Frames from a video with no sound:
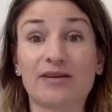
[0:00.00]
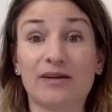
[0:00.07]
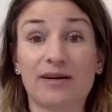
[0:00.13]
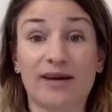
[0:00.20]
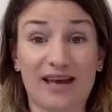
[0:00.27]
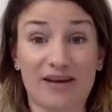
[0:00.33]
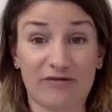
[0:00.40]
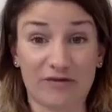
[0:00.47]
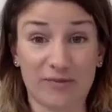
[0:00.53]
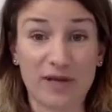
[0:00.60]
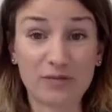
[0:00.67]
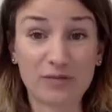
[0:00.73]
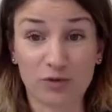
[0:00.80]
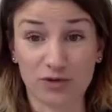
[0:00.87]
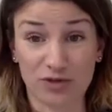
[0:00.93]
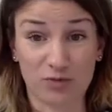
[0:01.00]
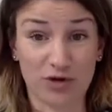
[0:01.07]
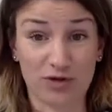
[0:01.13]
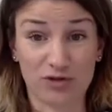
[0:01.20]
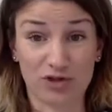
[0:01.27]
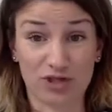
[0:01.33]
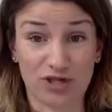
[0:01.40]
that I have the menopause
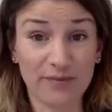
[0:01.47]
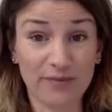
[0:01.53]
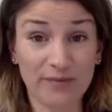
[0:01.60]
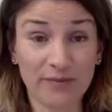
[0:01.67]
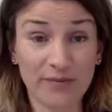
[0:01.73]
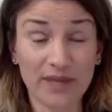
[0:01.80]
approaching,